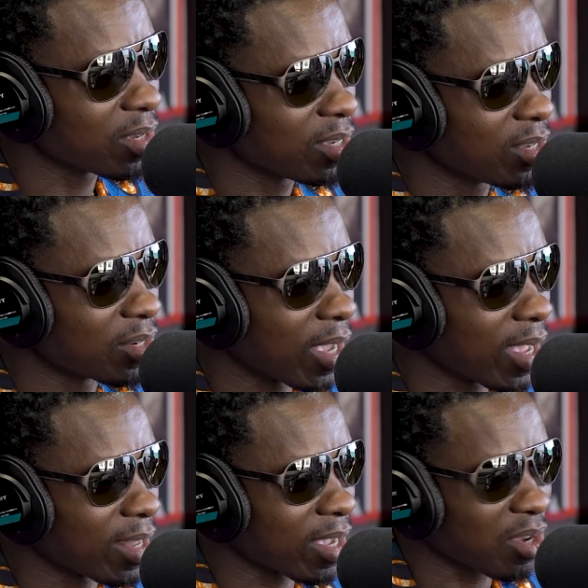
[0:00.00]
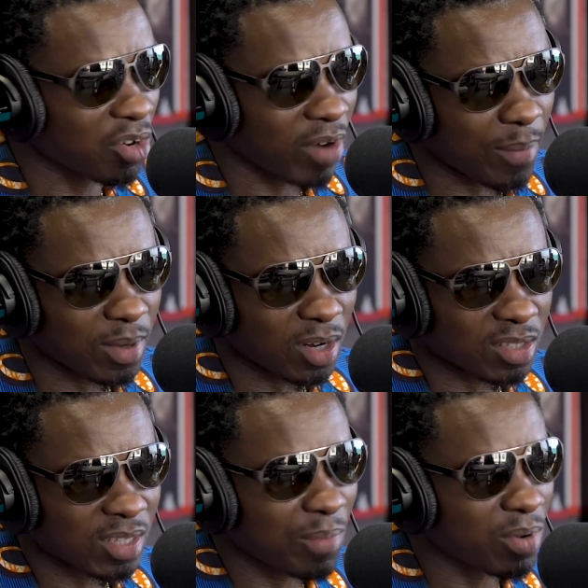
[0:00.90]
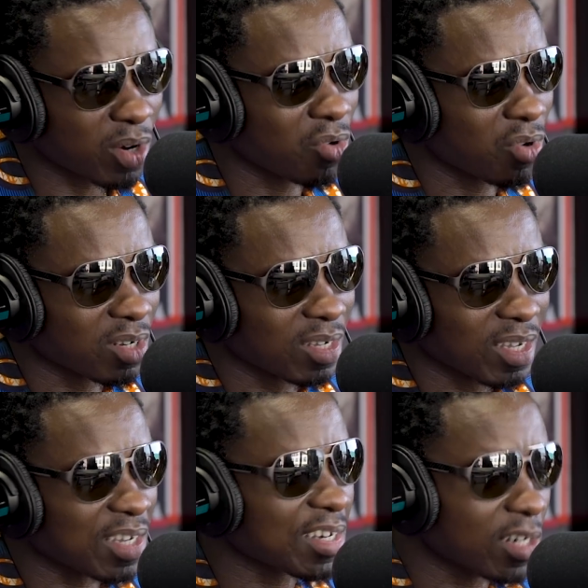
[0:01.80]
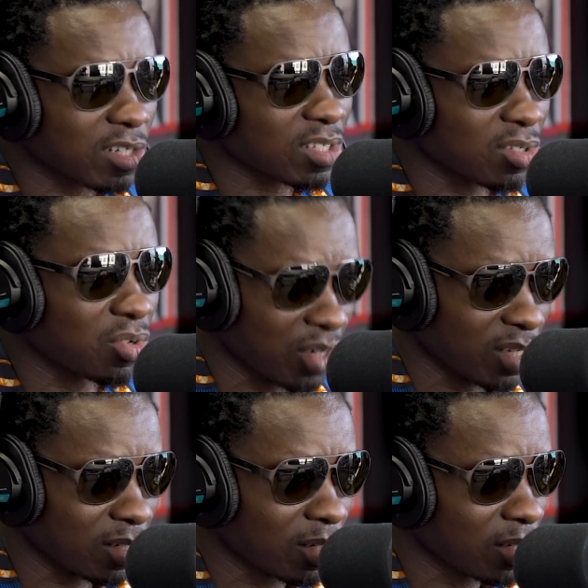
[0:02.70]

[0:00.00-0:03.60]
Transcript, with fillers: and and grabbing a tape recorder and cursing on it.